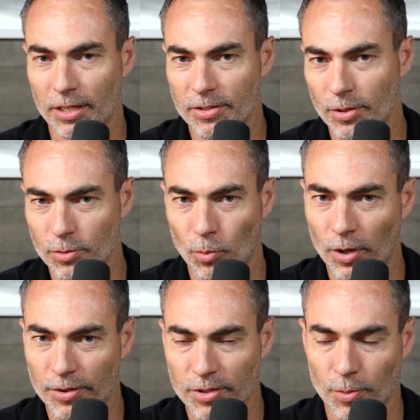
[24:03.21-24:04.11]
and so it's
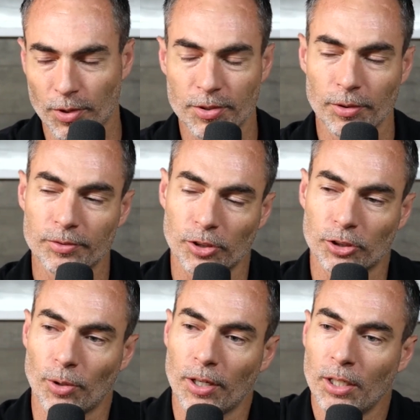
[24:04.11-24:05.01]
worth doing for
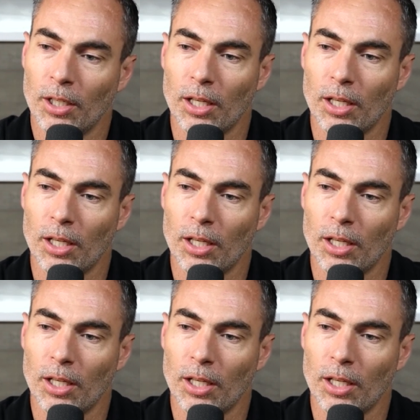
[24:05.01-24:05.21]
sure.